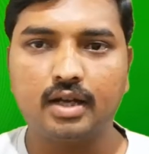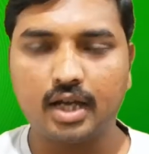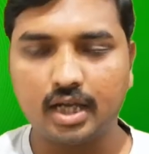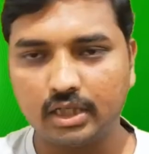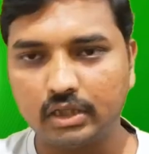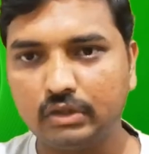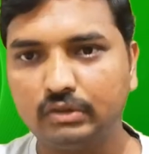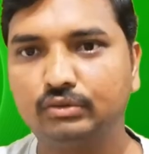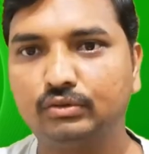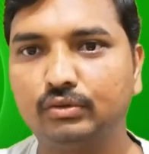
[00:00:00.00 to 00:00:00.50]

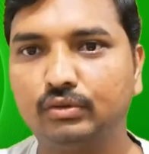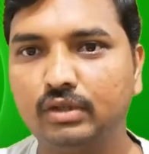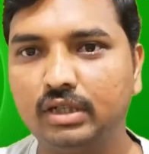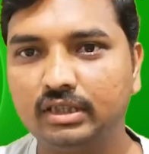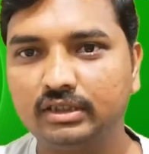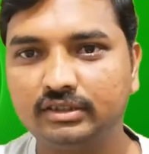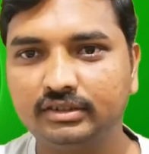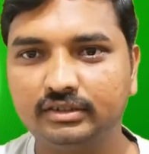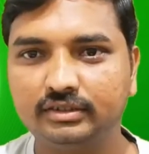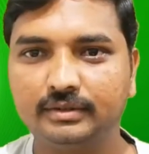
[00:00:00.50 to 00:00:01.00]
Hello
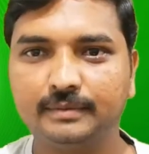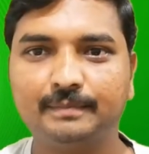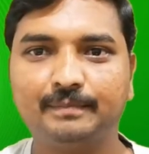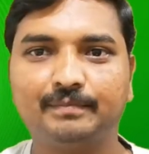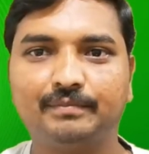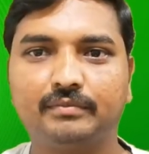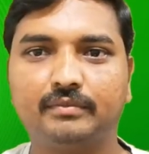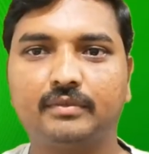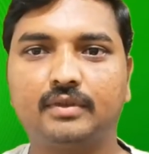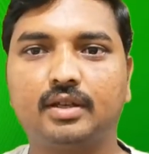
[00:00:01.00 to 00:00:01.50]
students,
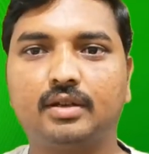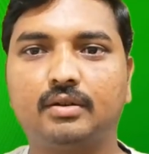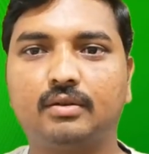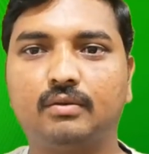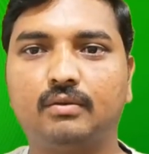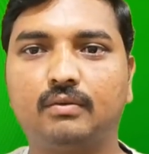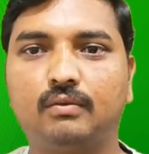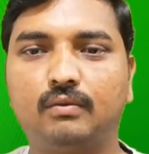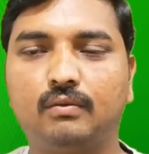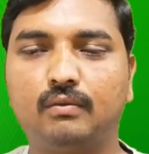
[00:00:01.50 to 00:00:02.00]

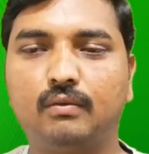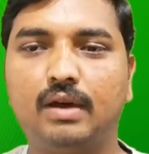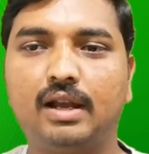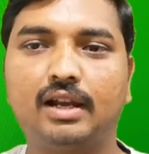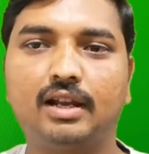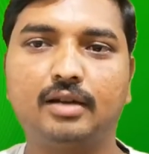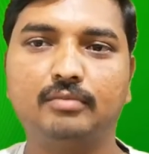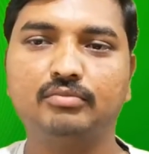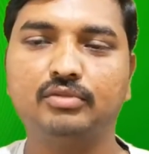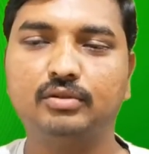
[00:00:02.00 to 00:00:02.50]

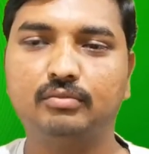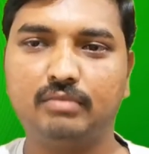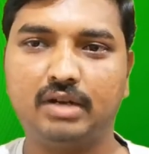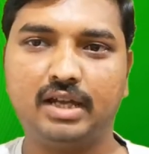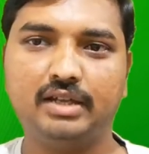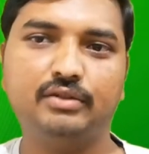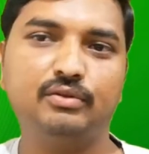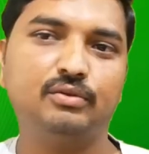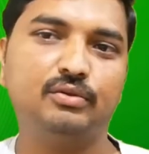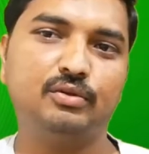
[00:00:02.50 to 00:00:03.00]
welcome to my
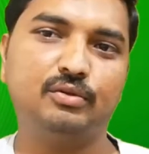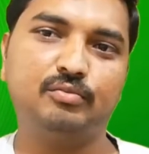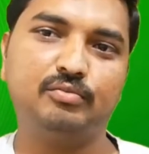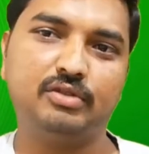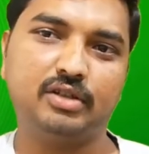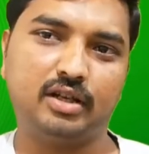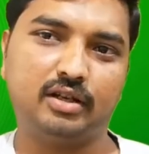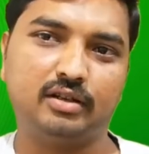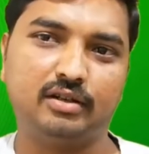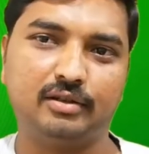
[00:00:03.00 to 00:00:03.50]
YouTube
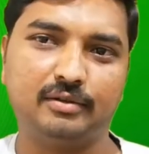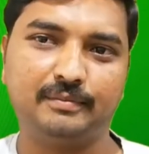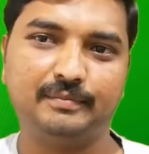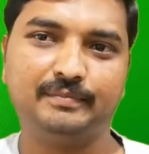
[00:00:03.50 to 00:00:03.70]
channel.